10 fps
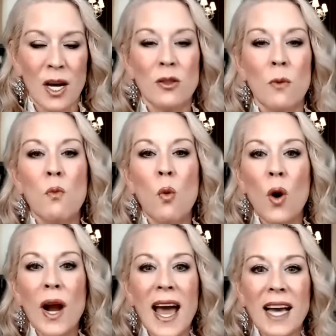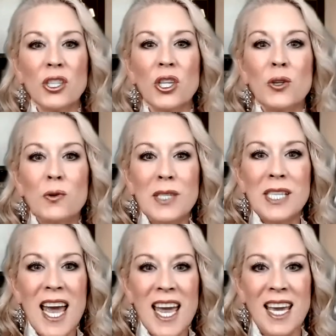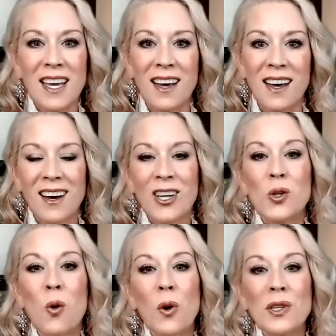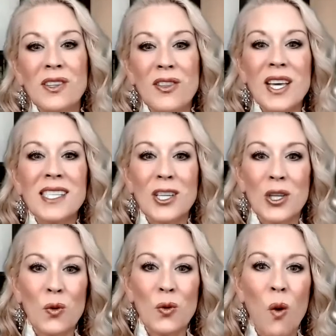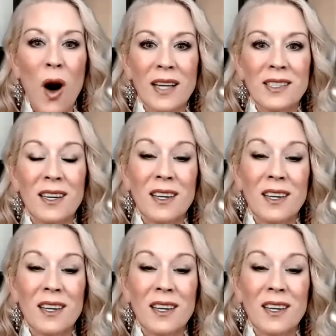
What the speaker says: The more action you take towards the things that you want,